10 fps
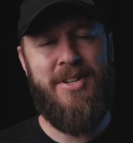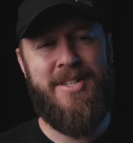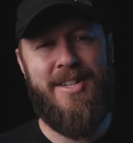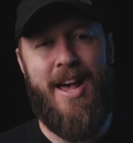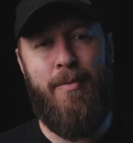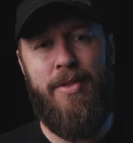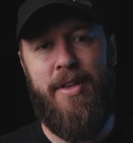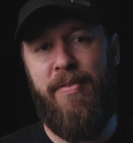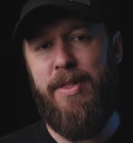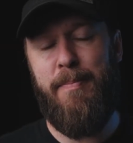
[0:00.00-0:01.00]
to start with,
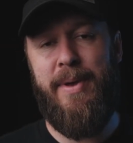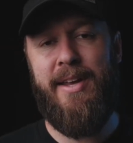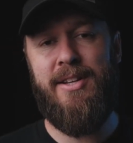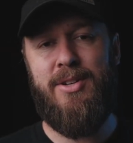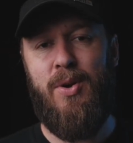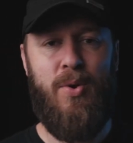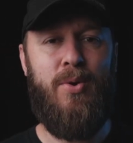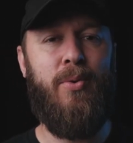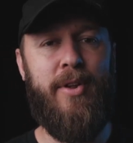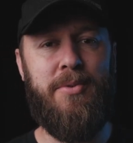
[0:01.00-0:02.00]
I think the biggest
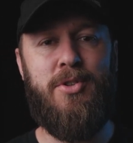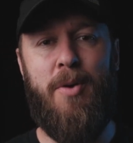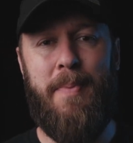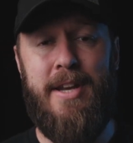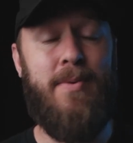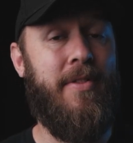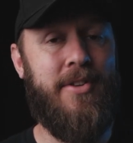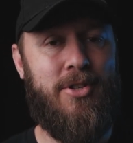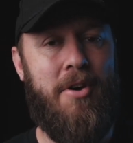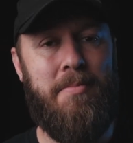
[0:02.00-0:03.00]
hurdle that'll stop anyone,
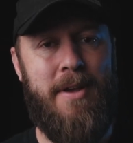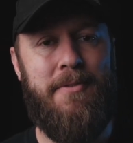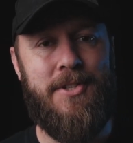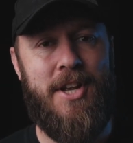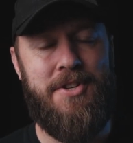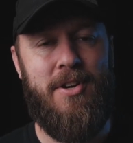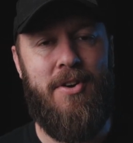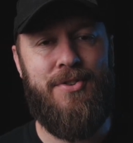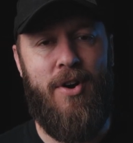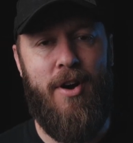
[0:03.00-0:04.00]
that stopped me for such a
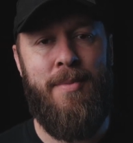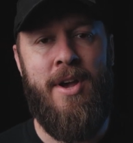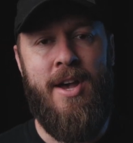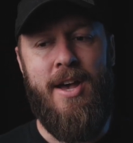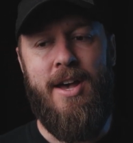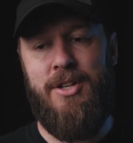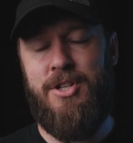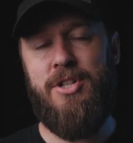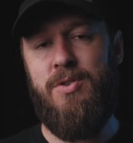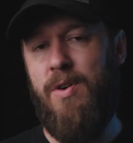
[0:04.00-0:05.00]
long time, is
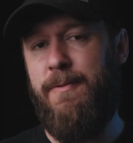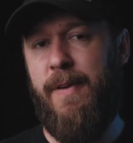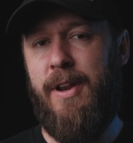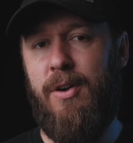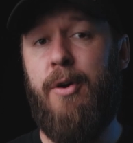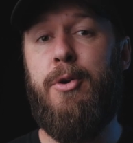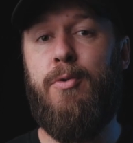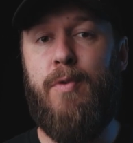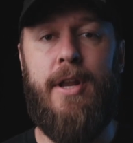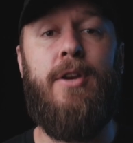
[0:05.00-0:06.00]
just not feeling like
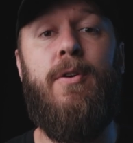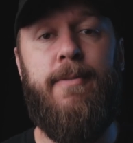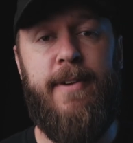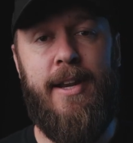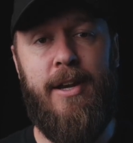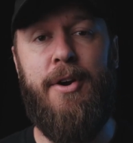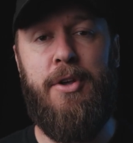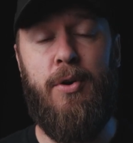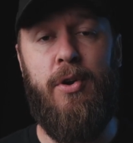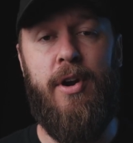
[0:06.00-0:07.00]
you're ready, not feeling like
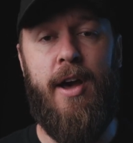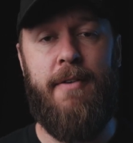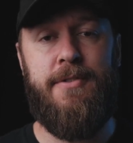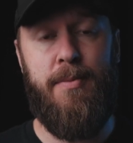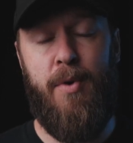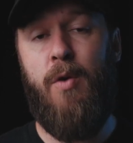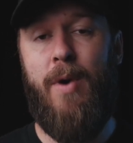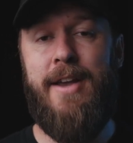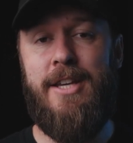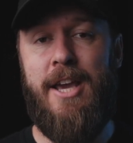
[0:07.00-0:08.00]
you're good enough. So my
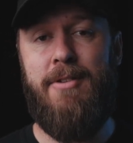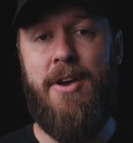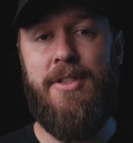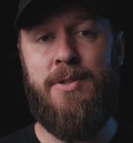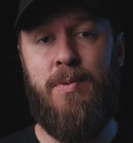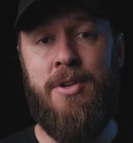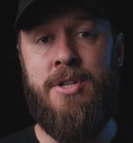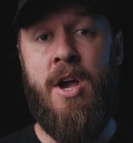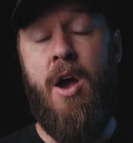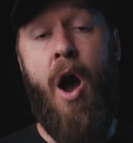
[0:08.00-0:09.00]
way to get around this was,
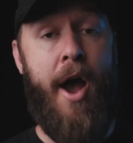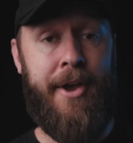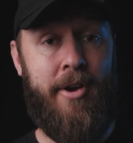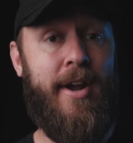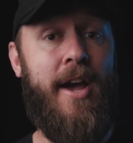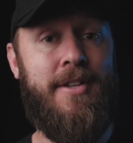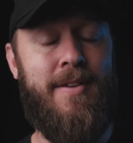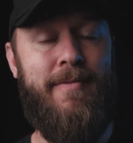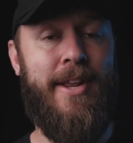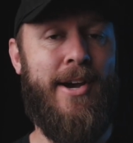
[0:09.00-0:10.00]
I created
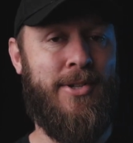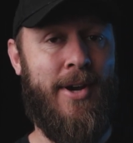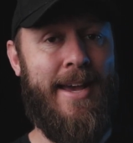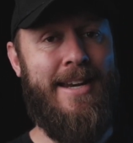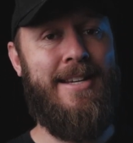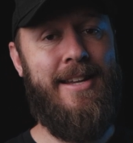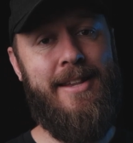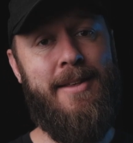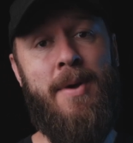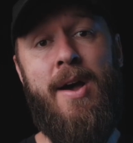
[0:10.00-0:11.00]
some videos, I edited
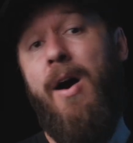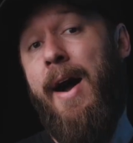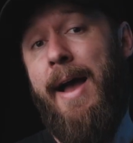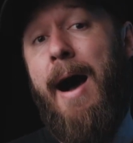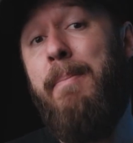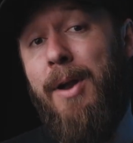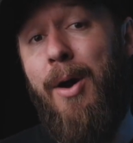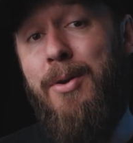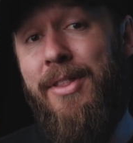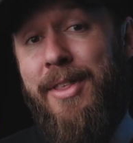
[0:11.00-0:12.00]
them, I
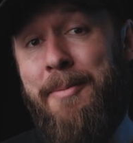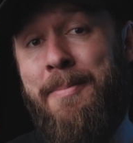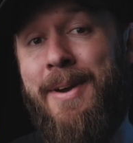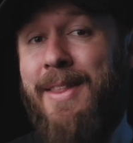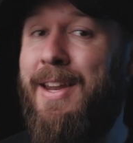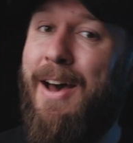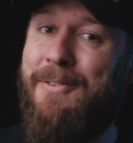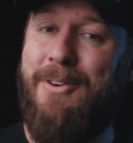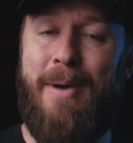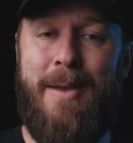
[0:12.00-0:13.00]
uploaded them, and then
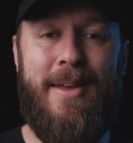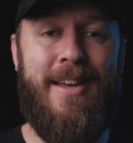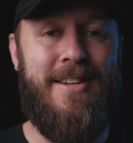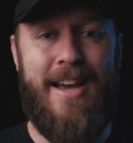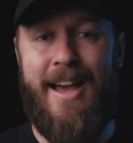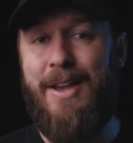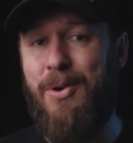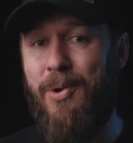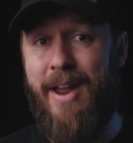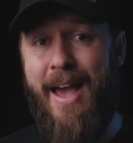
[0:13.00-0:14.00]
after maybe a day
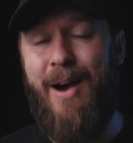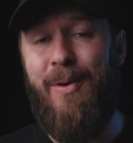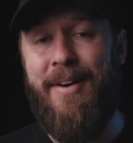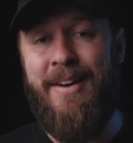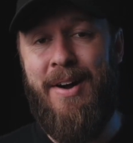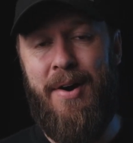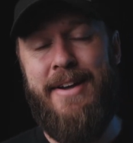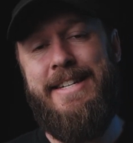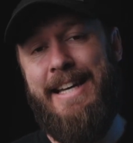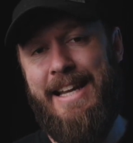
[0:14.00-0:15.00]
or an hour, I
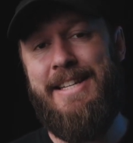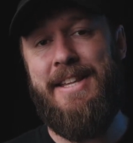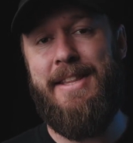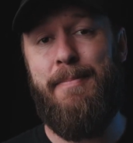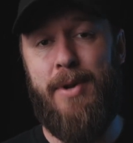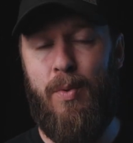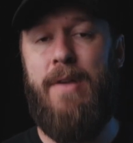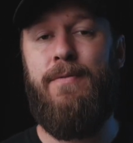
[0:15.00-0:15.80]
deleted them. But I went